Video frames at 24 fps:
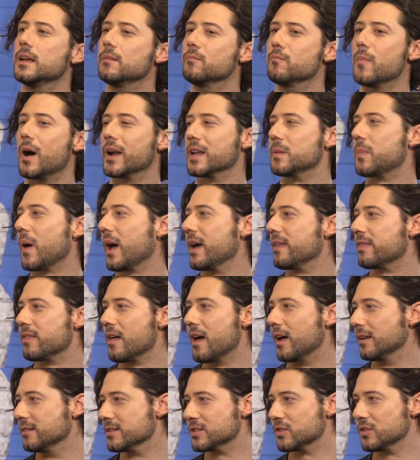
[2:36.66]
Monty
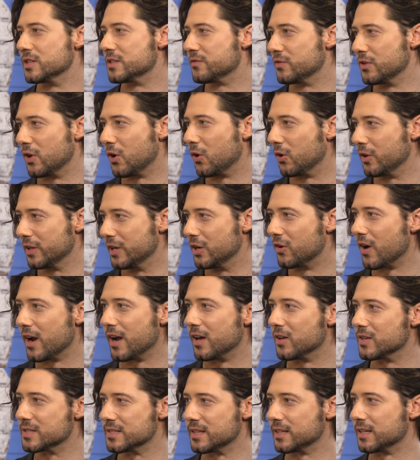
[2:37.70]
Python Search for the Holy
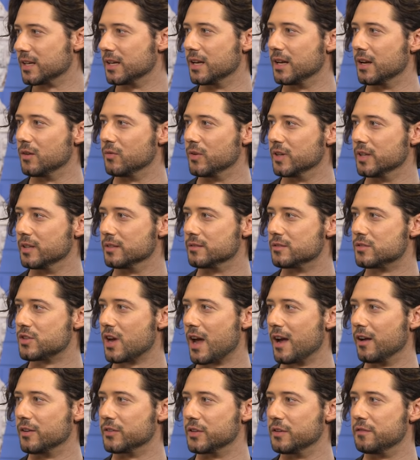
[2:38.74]
Grail is like a, a, real
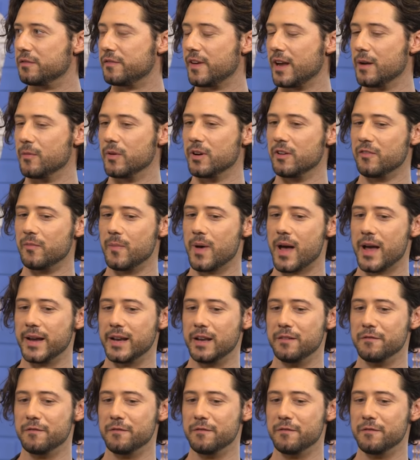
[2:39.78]
childhood favorite of mine.